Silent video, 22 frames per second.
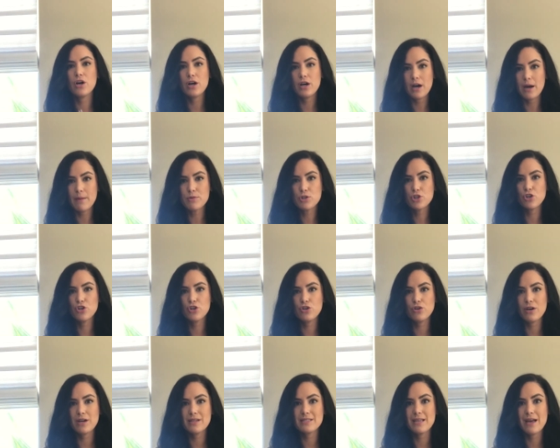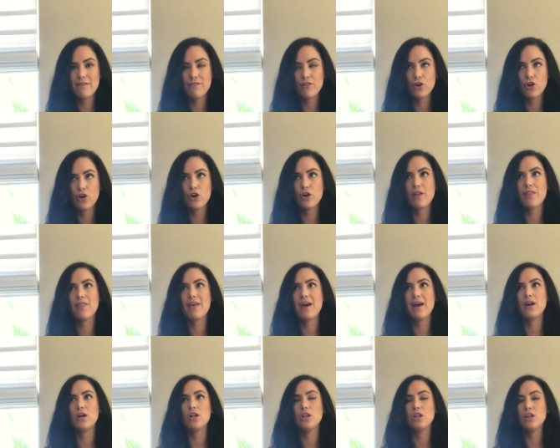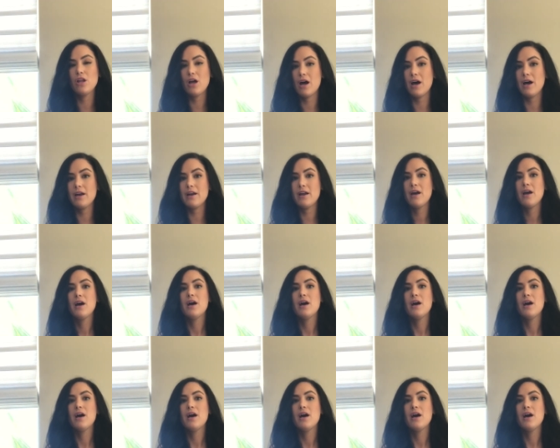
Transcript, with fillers: I'm sure you guys have heard that a lot